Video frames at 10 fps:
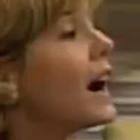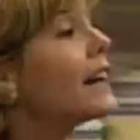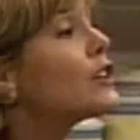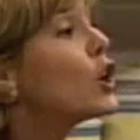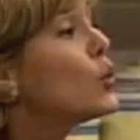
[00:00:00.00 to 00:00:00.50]
I
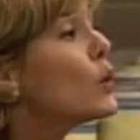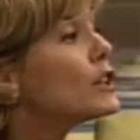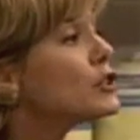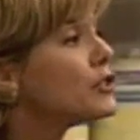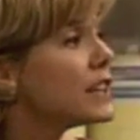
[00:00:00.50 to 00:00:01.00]
don't
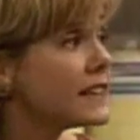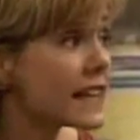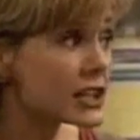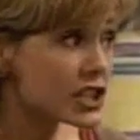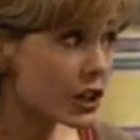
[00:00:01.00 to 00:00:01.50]
want you seeing
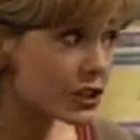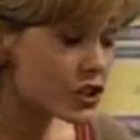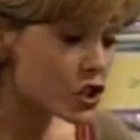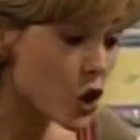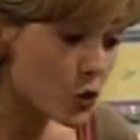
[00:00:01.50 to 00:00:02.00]
that Sharon
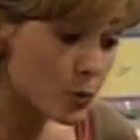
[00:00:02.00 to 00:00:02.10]
Stone